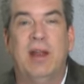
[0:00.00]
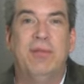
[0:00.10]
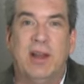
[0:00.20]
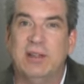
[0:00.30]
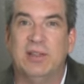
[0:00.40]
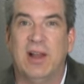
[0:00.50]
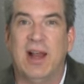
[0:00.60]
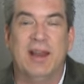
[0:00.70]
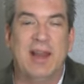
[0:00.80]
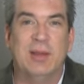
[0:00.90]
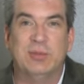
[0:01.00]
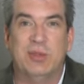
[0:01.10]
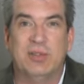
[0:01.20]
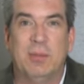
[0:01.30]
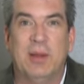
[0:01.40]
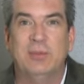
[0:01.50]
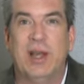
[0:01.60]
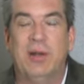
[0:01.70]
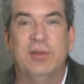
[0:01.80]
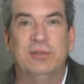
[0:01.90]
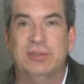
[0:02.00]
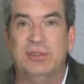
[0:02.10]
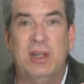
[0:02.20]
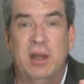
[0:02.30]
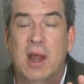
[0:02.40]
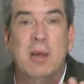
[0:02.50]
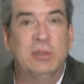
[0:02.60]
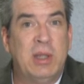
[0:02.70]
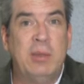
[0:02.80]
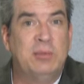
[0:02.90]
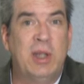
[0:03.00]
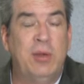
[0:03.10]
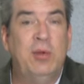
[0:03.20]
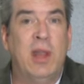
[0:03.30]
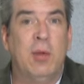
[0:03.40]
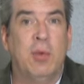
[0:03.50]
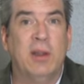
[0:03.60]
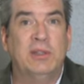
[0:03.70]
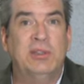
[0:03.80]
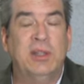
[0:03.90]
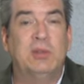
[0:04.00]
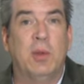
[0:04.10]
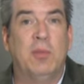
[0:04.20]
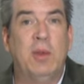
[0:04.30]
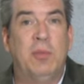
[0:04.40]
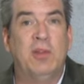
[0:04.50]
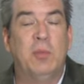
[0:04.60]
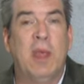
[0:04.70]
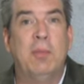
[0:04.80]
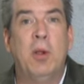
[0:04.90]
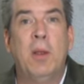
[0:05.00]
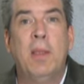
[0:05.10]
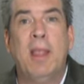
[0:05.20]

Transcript: I've done this a lot of times, so sometimes I don't use the sheet, but sometimes I do take one of these sheets with me, a piece of paper,